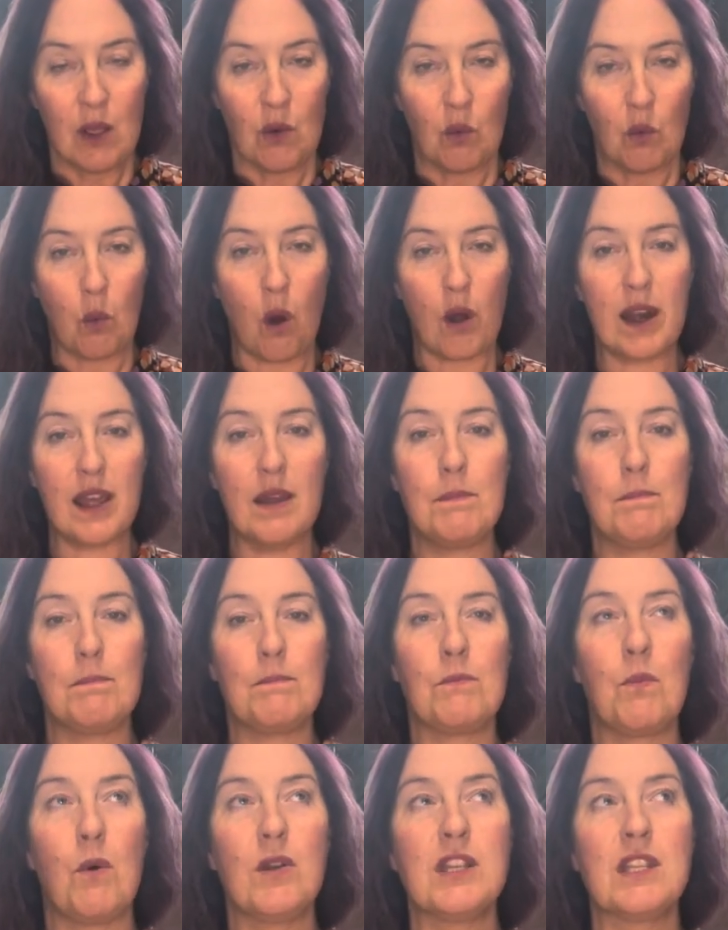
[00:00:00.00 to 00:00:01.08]

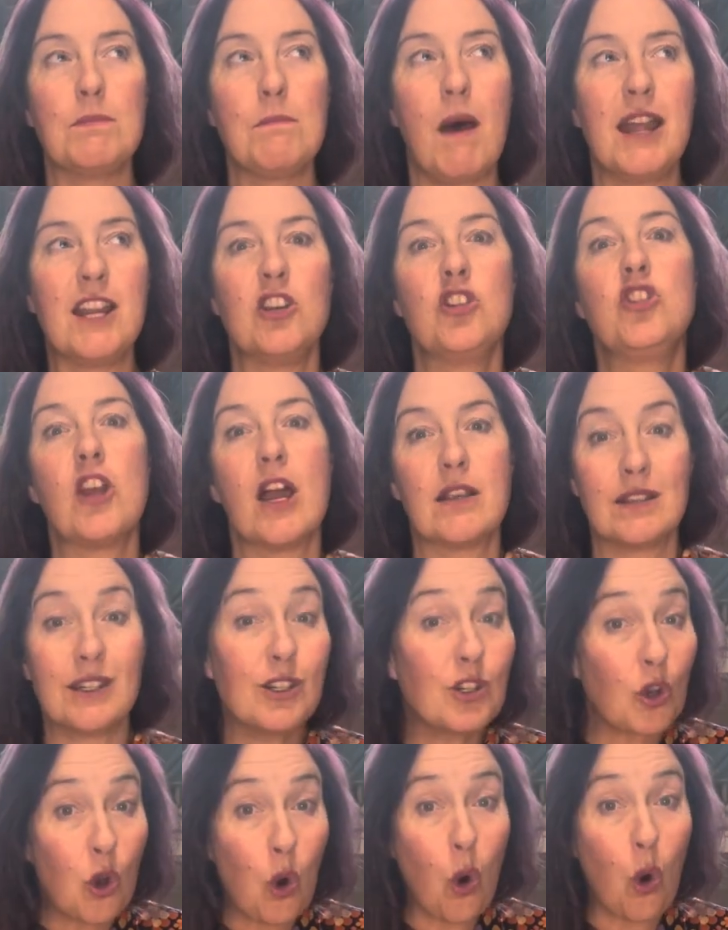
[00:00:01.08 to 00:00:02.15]
What's my
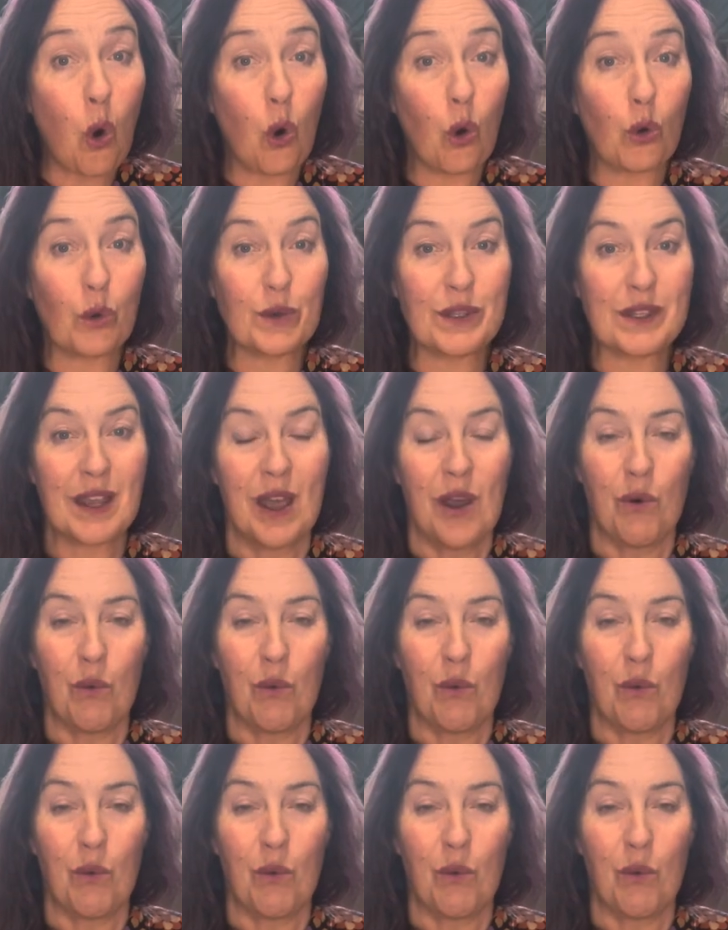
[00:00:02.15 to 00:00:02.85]
just cause?